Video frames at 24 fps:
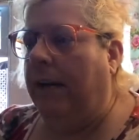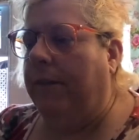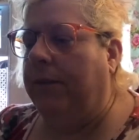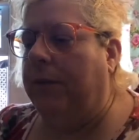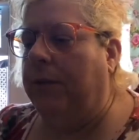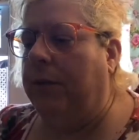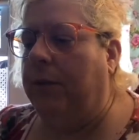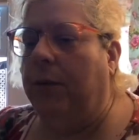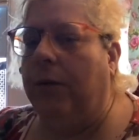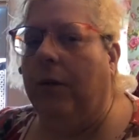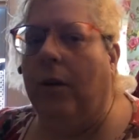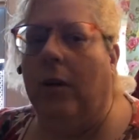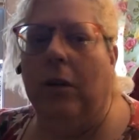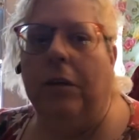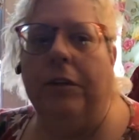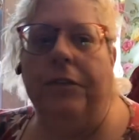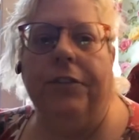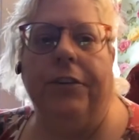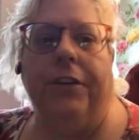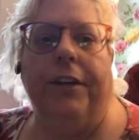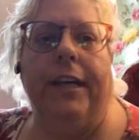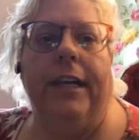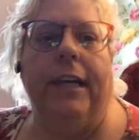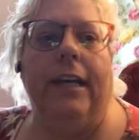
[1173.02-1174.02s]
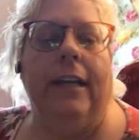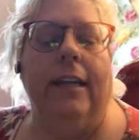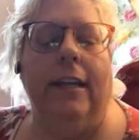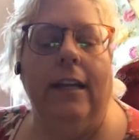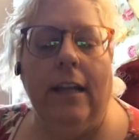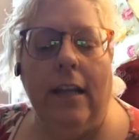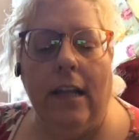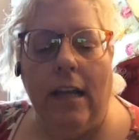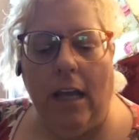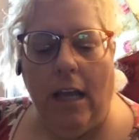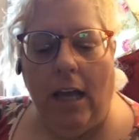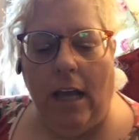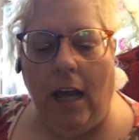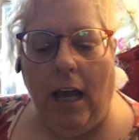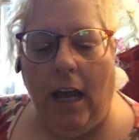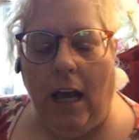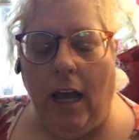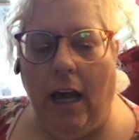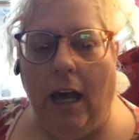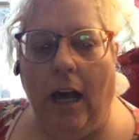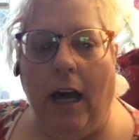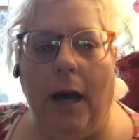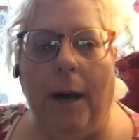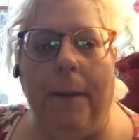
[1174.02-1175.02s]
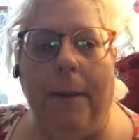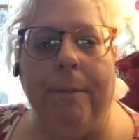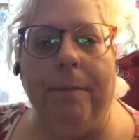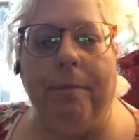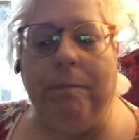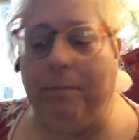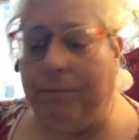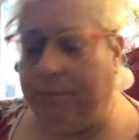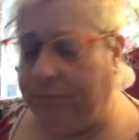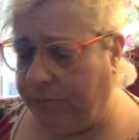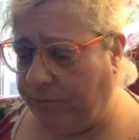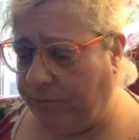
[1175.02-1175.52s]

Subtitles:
to have to do it all over again. Yeah.